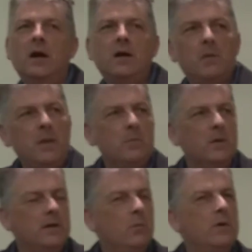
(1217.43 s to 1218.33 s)
a
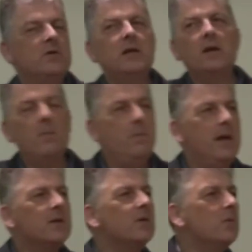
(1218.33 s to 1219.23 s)
commitment in which he
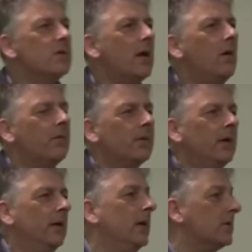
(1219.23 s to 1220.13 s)
commits himself.
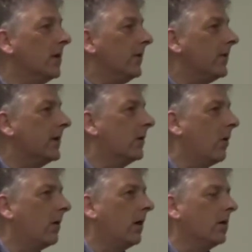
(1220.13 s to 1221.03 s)
Here's another thing
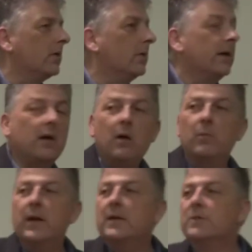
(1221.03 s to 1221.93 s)
God can't do He
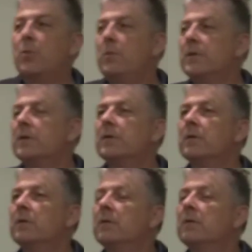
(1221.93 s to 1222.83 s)
can't break his
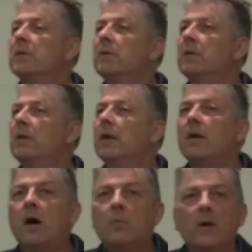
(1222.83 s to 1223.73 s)
promises, he
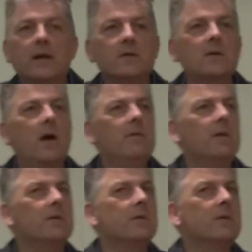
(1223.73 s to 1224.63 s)
can't break his
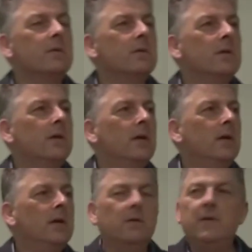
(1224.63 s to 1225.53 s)
covenants.
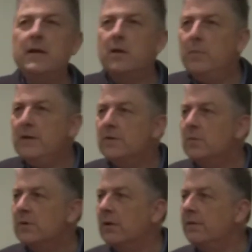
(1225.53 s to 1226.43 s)
If he
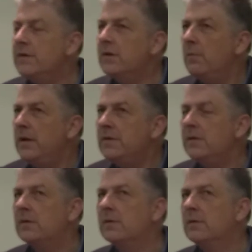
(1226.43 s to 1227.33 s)
commits himself, he's
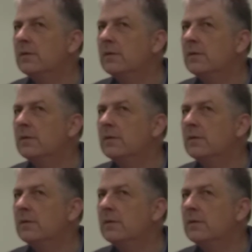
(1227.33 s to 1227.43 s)
committed.